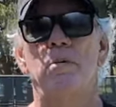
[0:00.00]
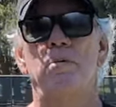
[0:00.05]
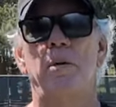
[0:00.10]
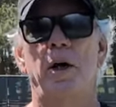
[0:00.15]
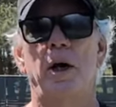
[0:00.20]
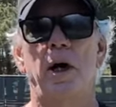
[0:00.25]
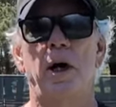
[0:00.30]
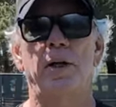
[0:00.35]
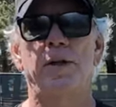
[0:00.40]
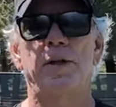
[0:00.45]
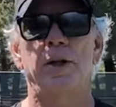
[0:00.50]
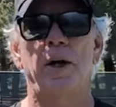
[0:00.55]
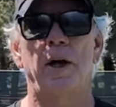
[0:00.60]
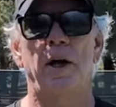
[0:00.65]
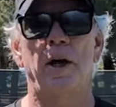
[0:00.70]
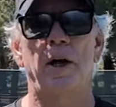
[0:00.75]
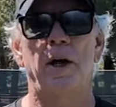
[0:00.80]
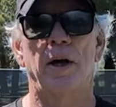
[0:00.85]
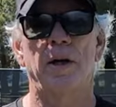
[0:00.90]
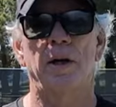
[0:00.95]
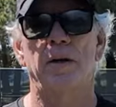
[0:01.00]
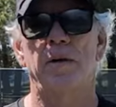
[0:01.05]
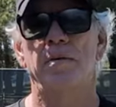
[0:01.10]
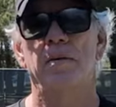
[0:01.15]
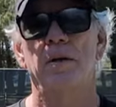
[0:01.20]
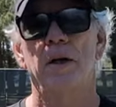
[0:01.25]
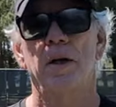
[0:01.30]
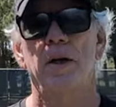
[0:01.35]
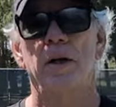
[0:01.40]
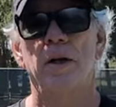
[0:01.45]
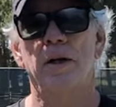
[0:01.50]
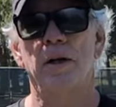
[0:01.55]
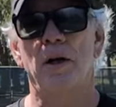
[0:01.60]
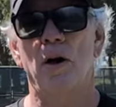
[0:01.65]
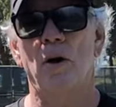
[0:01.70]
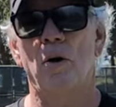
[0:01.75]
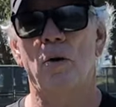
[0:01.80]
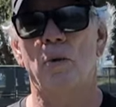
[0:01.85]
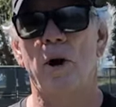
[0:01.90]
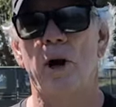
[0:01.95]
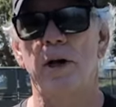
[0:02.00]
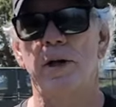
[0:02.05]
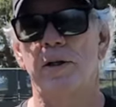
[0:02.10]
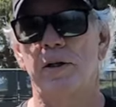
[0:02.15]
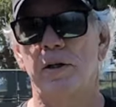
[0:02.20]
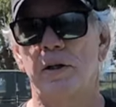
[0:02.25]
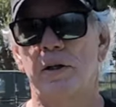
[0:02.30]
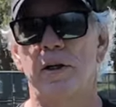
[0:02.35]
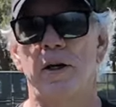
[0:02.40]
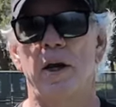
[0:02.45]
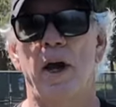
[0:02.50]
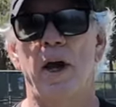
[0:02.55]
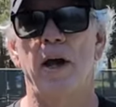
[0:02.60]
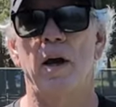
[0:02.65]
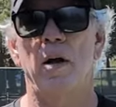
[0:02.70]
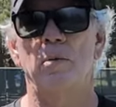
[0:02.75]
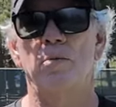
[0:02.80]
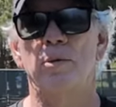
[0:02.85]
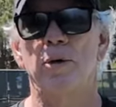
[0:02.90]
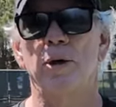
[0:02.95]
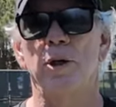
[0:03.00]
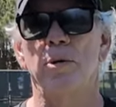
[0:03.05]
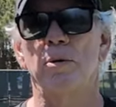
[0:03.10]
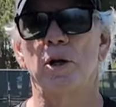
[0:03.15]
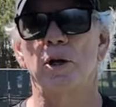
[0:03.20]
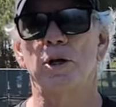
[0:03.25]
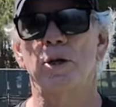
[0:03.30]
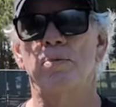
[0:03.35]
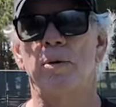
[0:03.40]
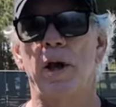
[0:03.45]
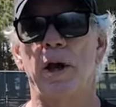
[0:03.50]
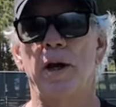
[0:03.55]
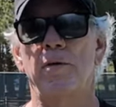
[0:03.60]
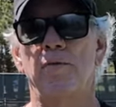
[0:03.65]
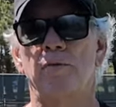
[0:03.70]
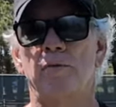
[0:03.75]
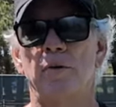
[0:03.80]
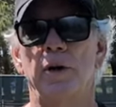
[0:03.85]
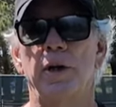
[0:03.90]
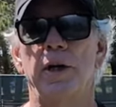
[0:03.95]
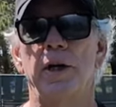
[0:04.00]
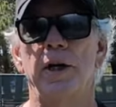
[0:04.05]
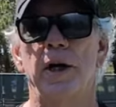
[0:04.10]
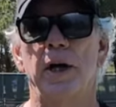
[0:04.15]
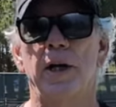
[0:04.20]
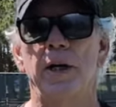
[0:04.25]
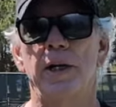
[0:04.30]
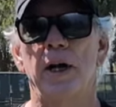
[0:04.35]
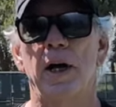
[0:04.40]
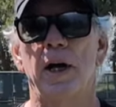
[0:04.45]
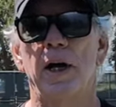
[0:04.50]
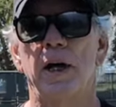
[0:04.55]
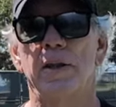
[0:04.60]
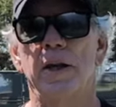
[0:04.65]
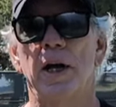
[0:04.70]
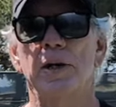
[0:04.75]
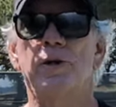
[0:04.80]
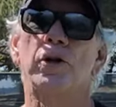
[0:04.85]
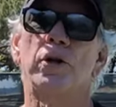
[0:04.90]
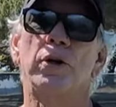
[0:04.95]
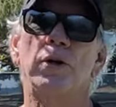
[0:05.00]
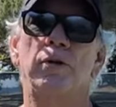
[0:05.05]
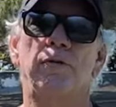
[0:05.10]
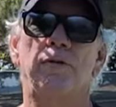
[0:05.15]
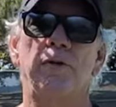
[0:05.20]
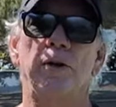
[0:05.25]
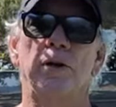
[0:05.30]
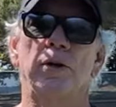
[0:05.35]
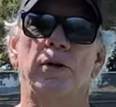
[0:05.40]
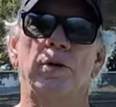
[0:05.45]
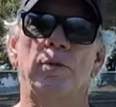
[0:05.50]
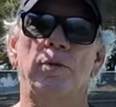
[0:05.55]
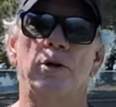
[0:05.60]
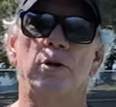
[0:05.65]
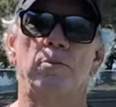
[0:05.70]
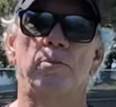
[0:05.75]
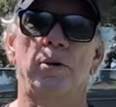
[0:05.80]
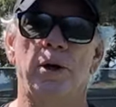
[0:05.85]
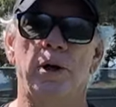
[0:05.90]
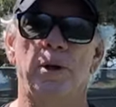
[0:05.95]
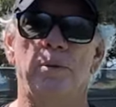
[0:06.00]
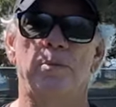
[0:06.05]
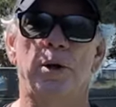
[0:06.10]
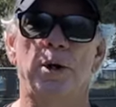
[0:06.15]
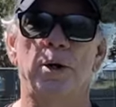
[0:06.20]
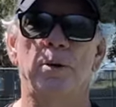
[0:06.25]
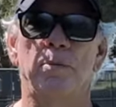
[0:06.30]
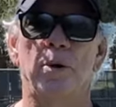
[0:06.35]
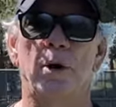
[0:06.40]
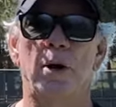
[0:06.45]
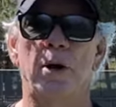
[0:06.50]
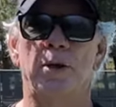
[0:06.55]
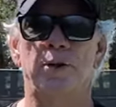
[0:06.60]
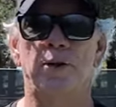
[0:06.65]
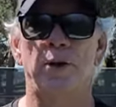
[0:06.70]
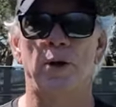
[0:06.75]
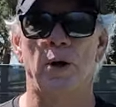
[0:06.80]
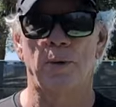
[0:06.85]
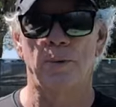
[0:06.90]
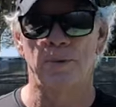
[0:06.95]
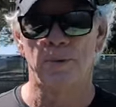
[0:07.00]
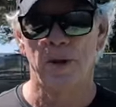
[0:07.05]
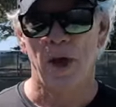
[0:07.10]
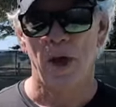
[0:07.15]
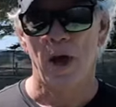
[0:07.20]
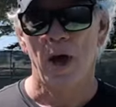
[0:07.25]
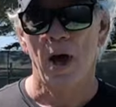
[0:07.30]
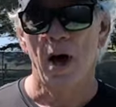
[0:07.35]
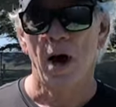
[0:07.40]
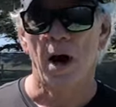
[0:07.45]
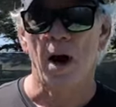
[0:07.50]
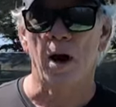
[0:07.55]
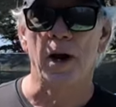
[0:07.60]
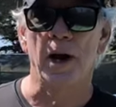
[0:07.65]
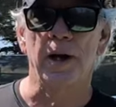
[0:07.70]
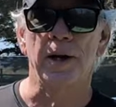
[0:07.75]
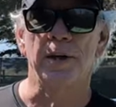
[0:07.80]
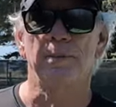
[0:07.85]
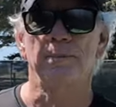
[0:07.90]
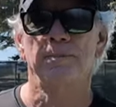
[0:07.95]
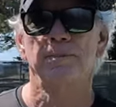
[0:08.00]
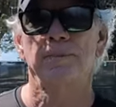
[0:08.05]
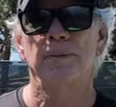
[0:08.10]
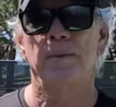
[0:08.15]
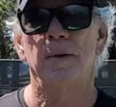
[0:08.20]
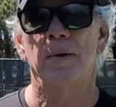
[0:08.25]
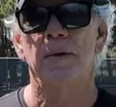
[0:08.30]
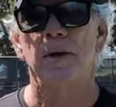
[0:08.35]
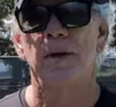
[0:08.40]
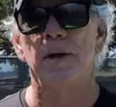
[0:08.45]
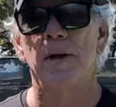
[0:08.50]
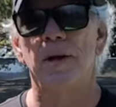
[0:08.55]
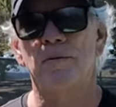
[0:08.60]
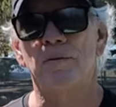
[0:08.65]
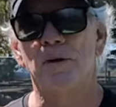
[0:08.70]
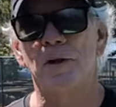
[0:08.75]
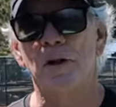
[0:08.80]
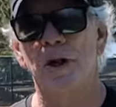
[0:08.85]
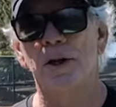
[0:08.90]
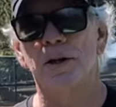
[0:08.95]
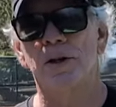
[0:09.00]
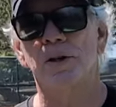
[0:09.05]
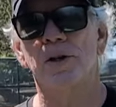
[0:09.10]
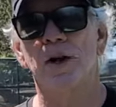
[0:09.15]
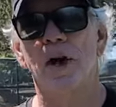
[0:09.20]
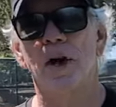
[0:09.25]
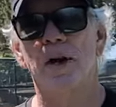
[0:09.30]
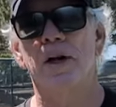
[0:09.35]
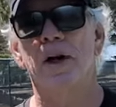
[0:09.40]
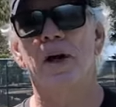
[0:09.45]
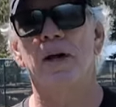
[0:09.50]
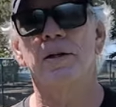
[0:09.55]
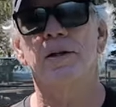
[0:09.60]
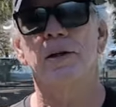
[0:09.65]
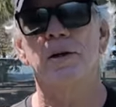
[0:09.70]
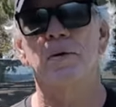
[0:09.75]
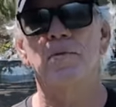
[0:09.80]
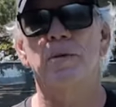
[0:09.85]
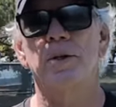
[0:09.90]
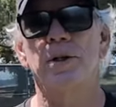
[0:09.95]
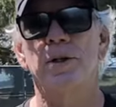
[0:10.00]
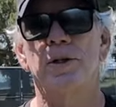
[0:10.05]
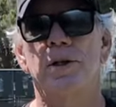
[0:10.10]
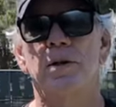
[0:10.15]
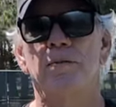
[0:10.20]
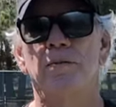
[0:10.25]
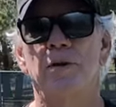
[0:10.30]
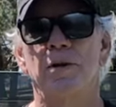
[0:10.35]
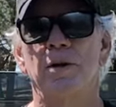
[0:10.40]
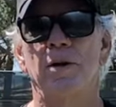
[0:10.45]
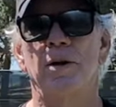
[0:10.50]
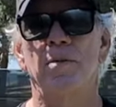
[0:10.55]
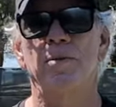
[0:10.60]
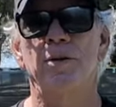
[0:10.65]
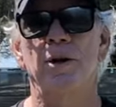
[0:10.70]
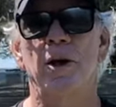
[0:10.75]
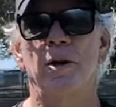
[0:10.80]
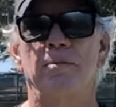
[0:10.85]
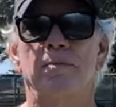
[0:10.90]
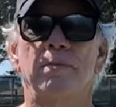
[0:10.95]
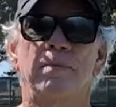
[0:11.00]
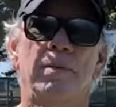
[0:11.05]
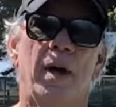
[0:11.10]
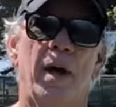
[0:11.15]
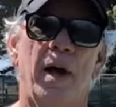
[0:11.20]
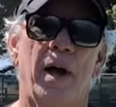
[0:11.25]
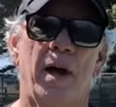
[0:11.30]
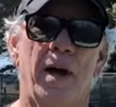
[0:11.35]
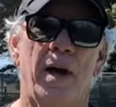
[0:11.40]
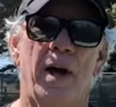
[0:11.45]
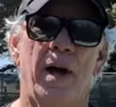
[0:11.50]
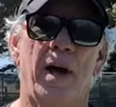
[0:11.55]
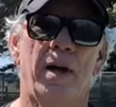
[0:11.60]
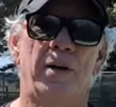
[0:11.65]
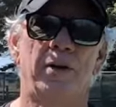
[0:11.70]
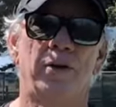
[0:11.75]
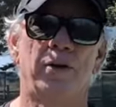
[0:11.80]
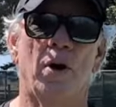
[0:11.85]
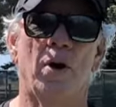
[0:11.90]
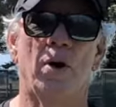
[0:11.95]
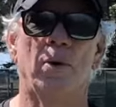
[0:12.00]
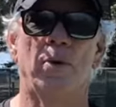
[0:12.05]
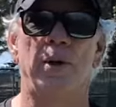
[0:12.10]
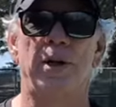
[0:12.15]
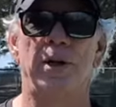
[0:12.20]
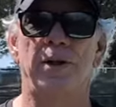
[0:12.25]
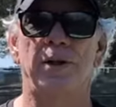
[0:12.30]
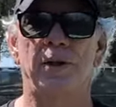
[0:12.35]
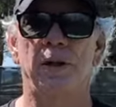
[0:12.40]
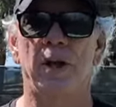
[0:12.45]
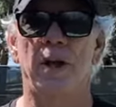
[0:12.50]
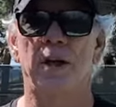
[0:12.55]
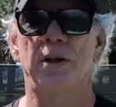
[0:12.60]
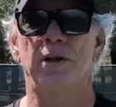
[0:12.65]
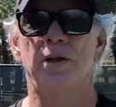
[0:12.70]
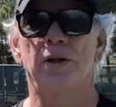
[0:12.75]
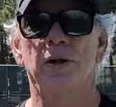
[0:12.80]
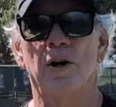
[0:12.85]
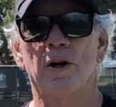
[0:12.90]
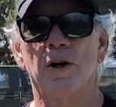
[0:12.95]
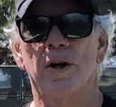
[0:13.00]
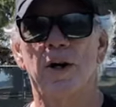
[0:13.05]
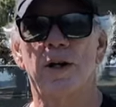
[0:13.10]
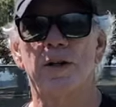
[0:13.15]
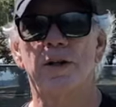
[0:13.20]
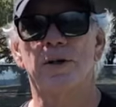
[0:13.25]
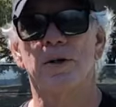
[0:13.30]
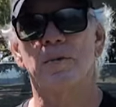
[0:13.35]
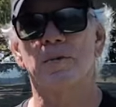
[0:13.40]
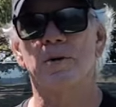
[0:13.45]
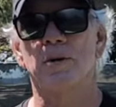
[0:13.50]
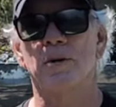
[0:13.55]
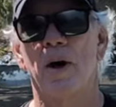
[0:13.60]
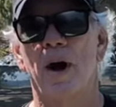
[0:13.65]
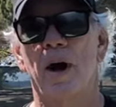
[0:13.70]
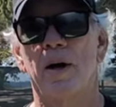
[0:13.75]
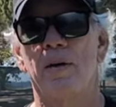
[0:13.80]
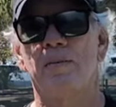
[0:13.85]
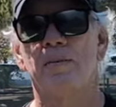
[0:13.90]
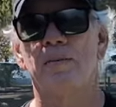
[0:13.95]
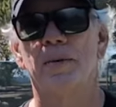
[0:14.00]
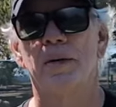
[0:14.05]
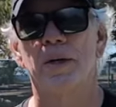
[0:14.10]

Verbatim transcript: but you know, right today I'm pretty much pain-free, and that's a good feeling when you're playing pickleball. So, all right, if you like this kind of content, please give it a thumbs up. As always, like, share, and subscribe.